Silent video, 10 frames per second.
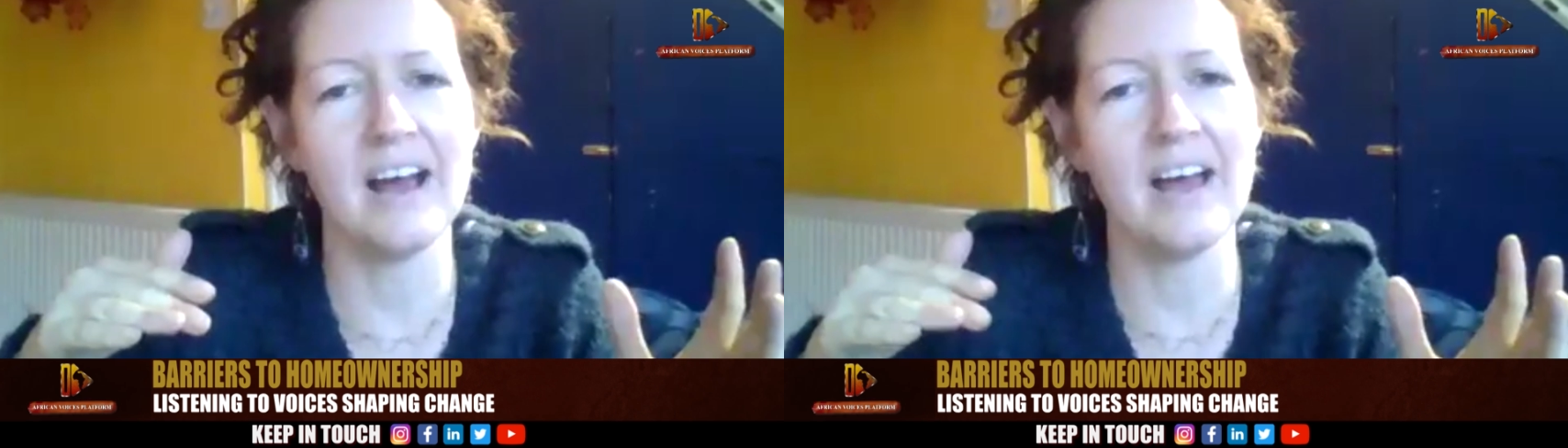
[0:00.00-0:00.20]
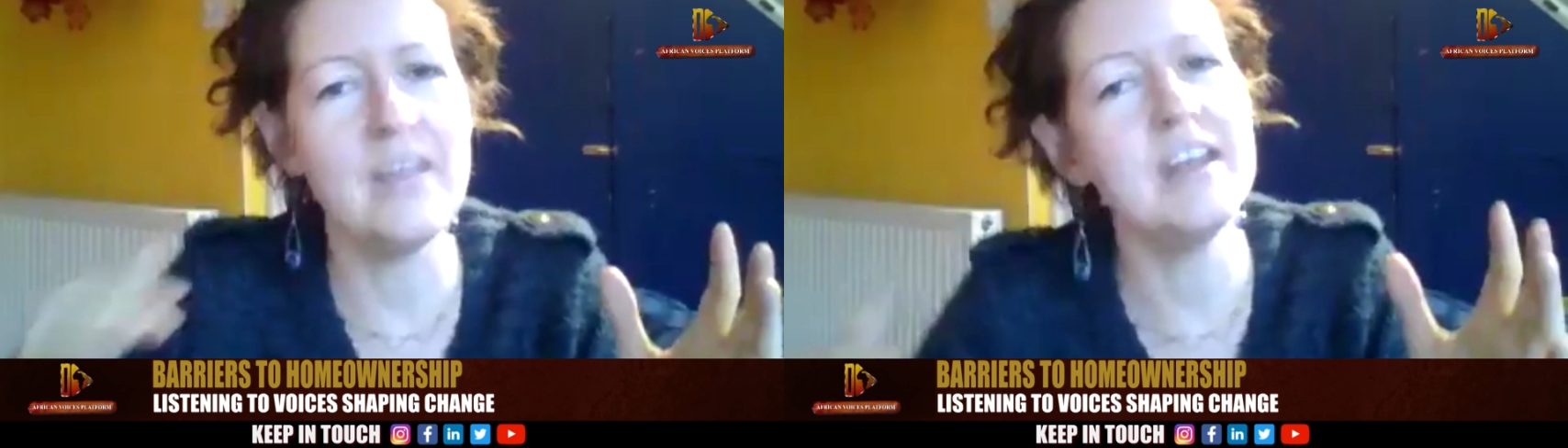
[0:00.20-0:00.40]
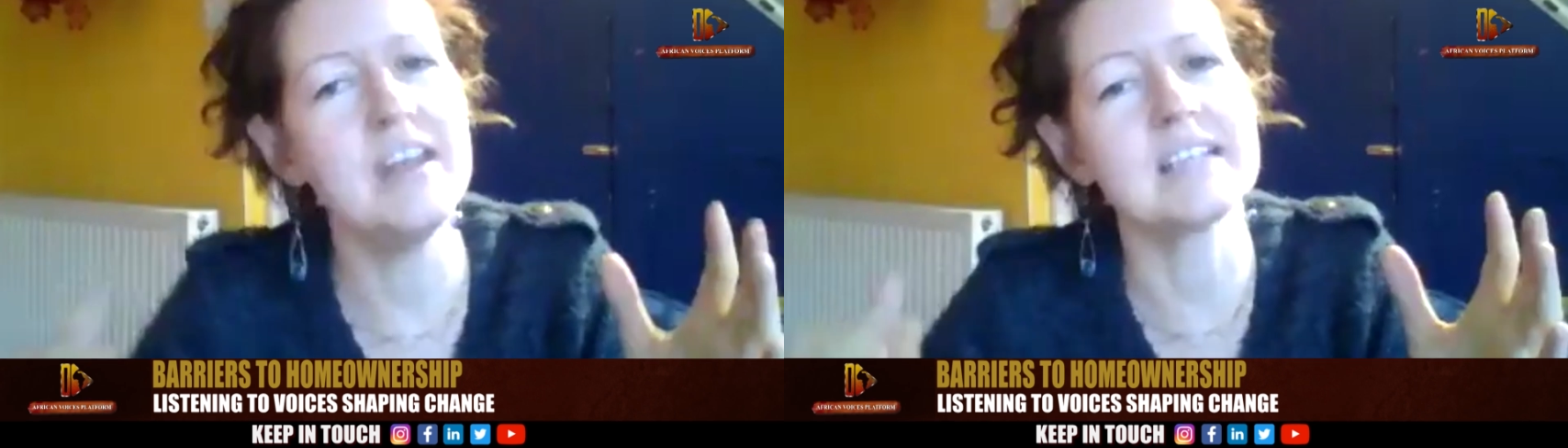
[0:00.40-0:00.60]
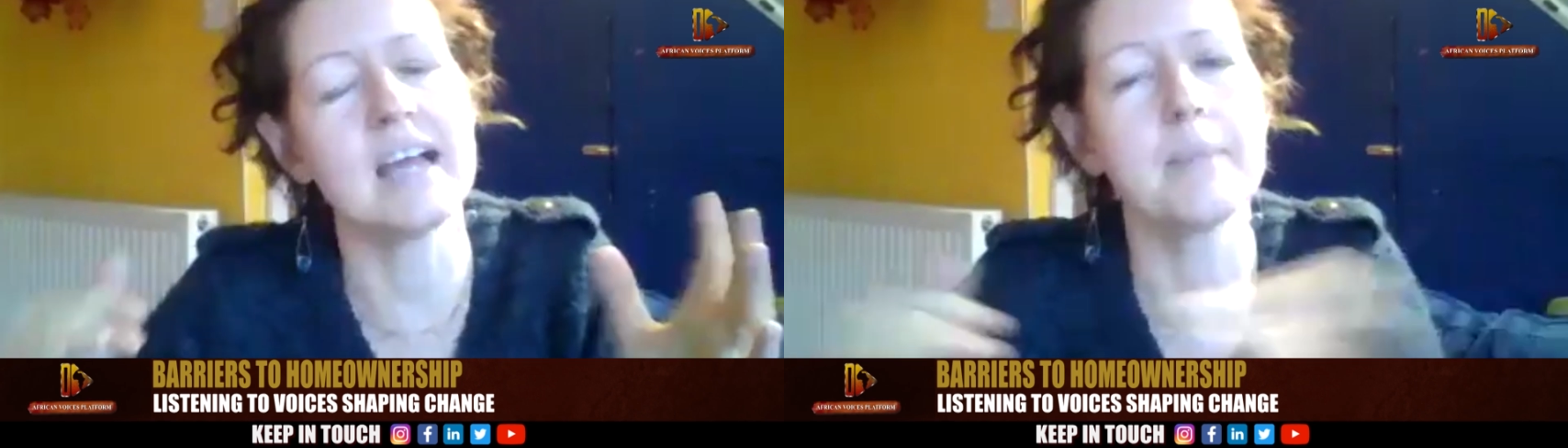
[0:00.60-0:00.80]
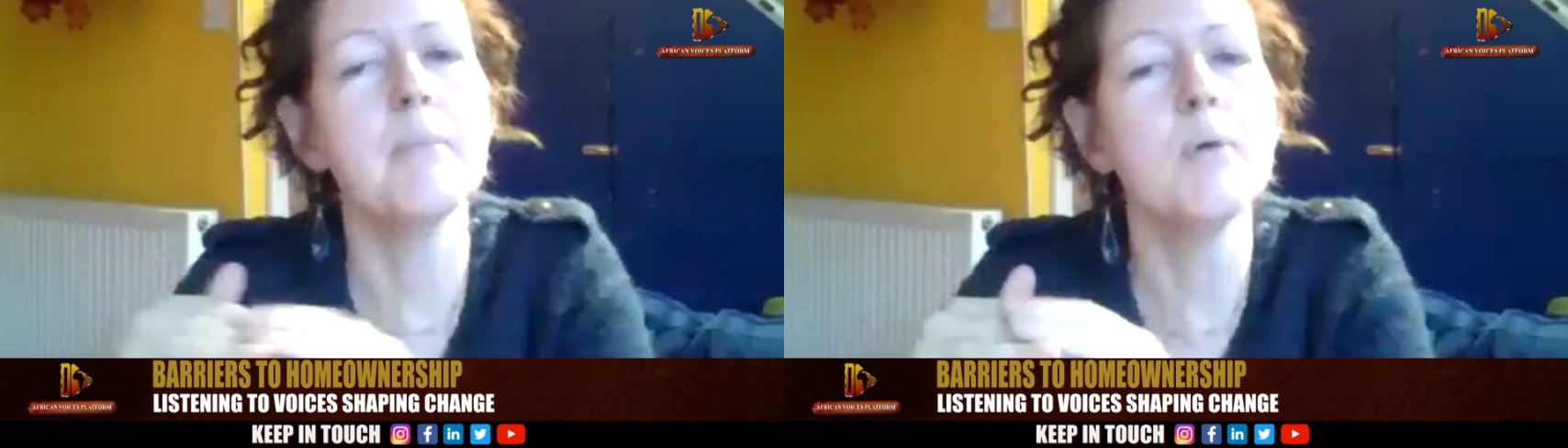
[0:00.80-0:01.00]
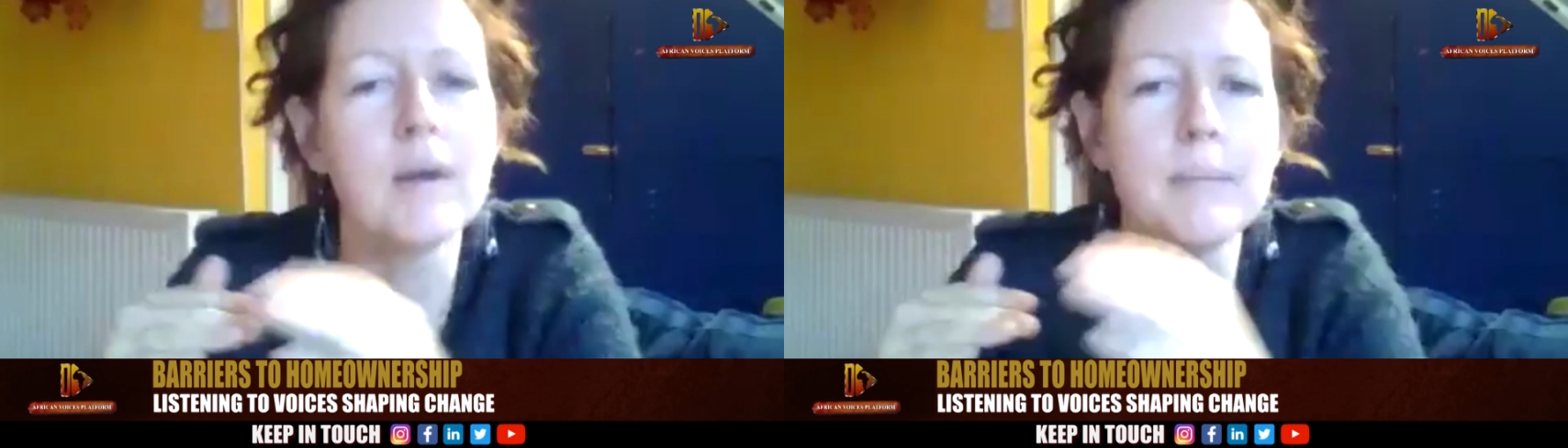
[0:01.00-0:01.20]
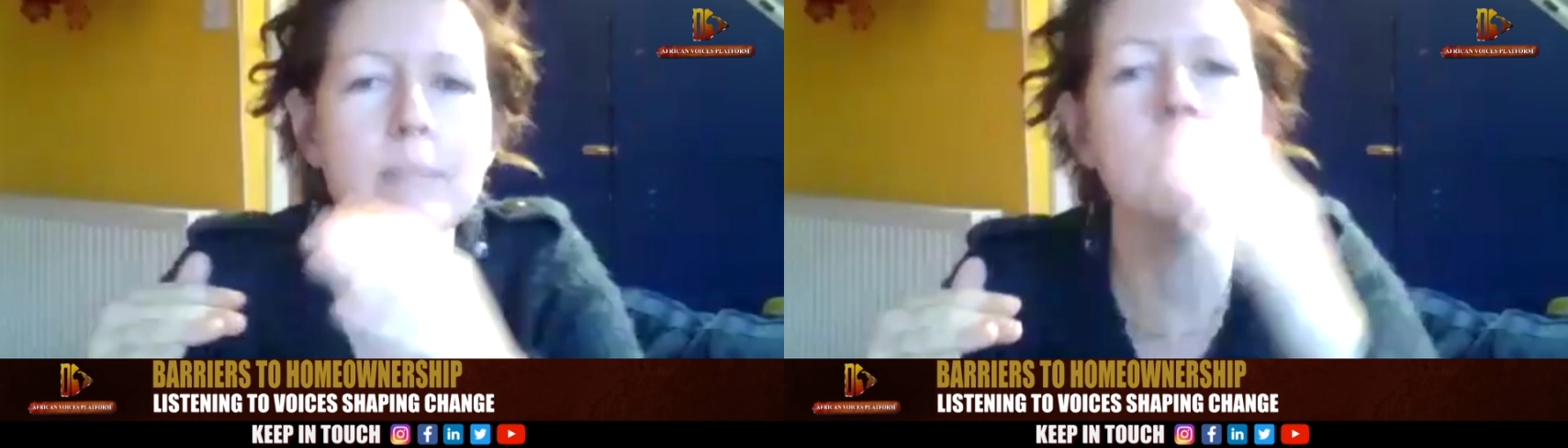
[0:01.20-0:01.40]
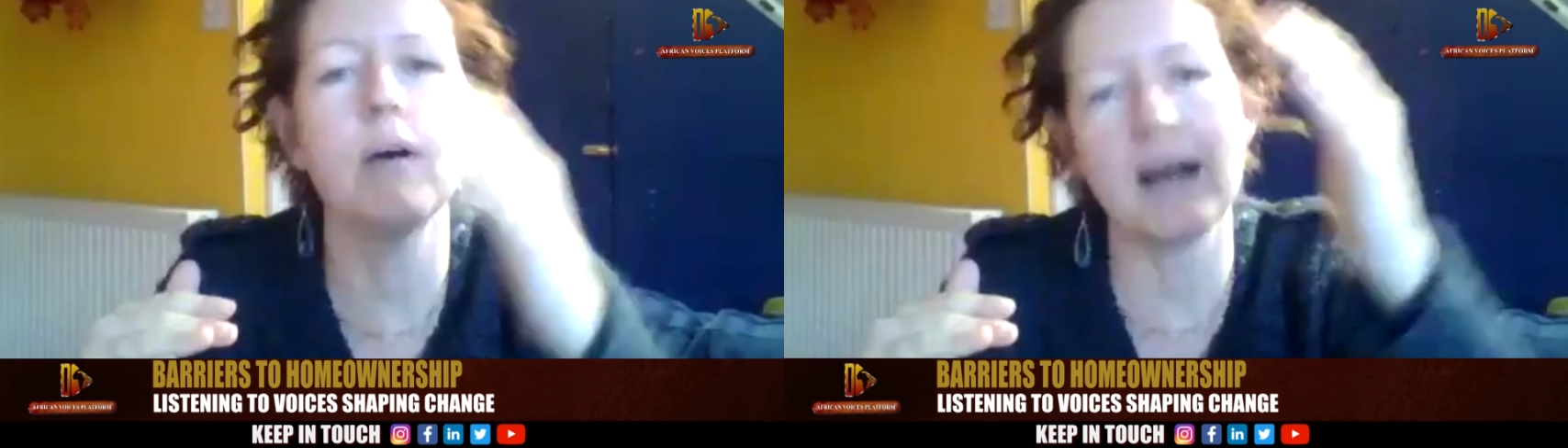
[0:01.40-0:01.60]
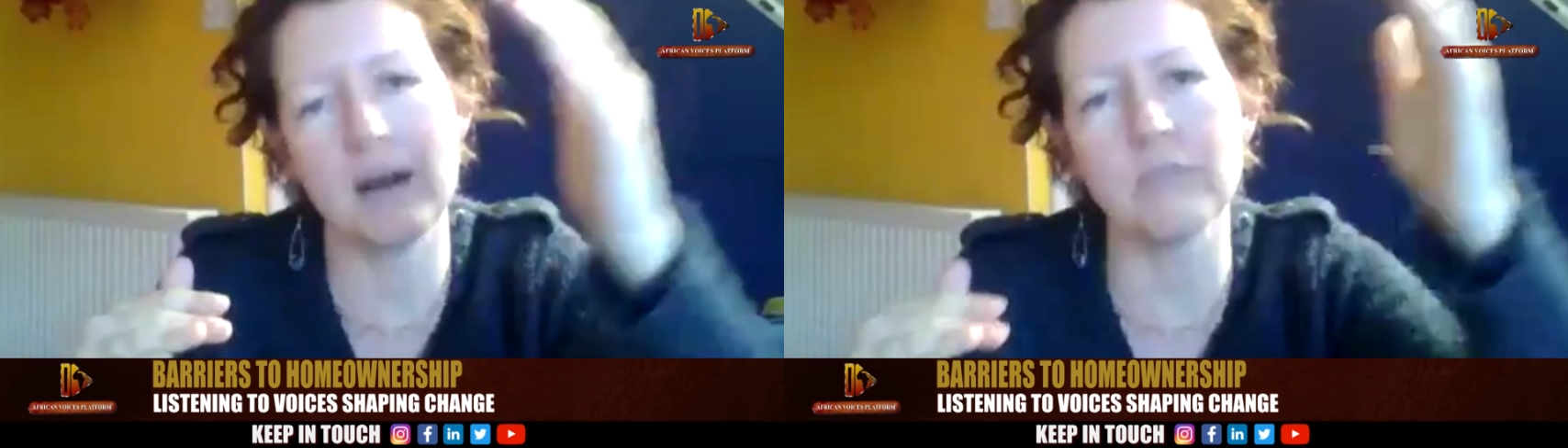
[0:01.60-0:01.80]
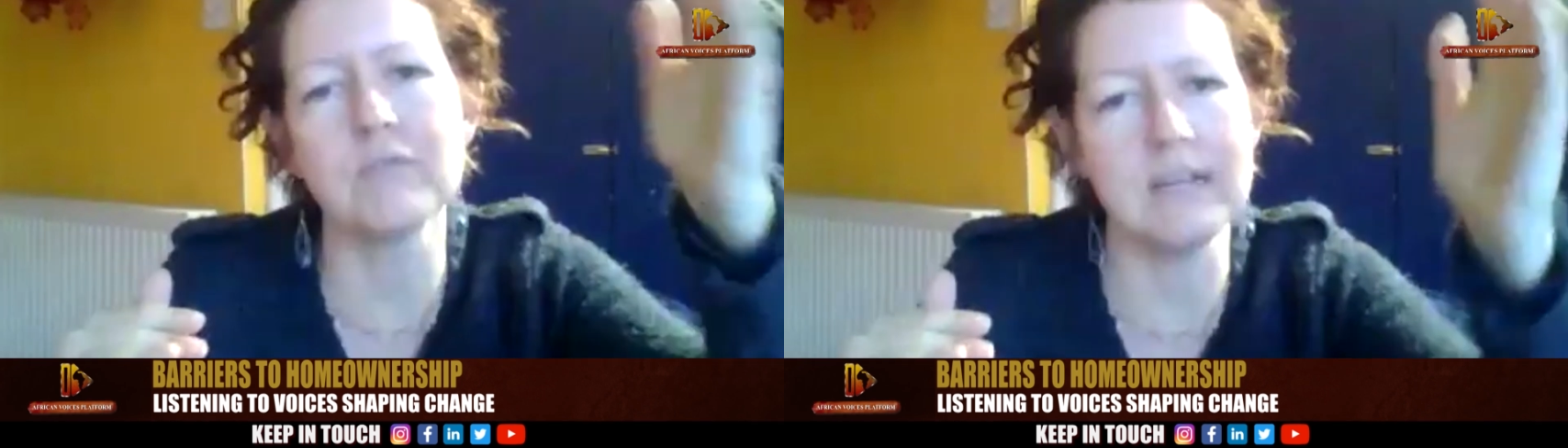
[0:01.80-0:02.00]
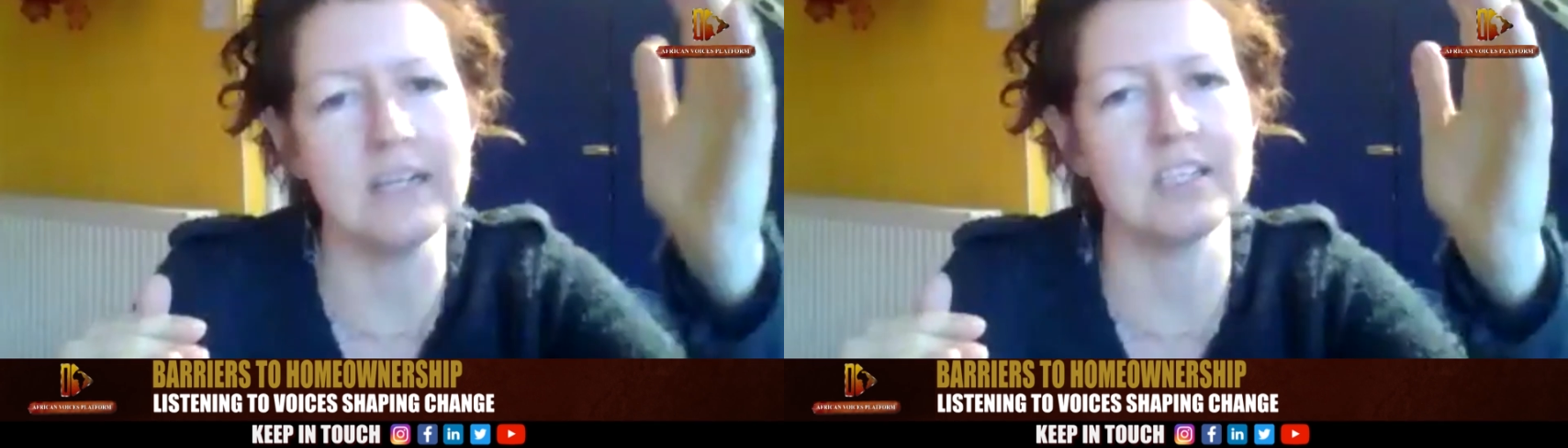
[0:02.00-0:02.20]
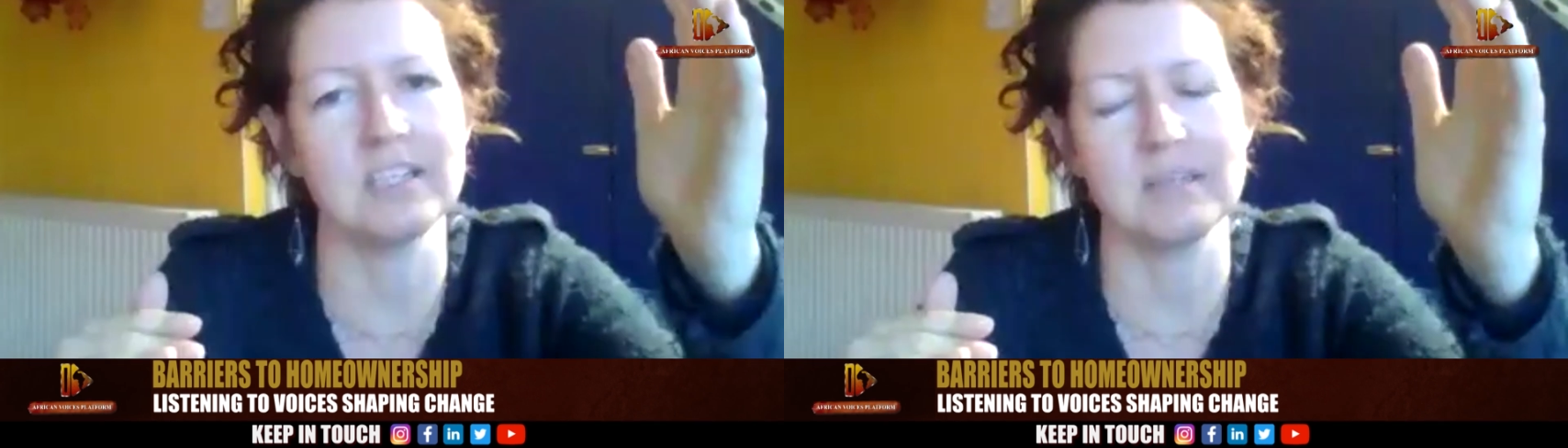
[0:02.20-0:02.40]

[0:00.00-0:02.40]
it's getting more and more out of reach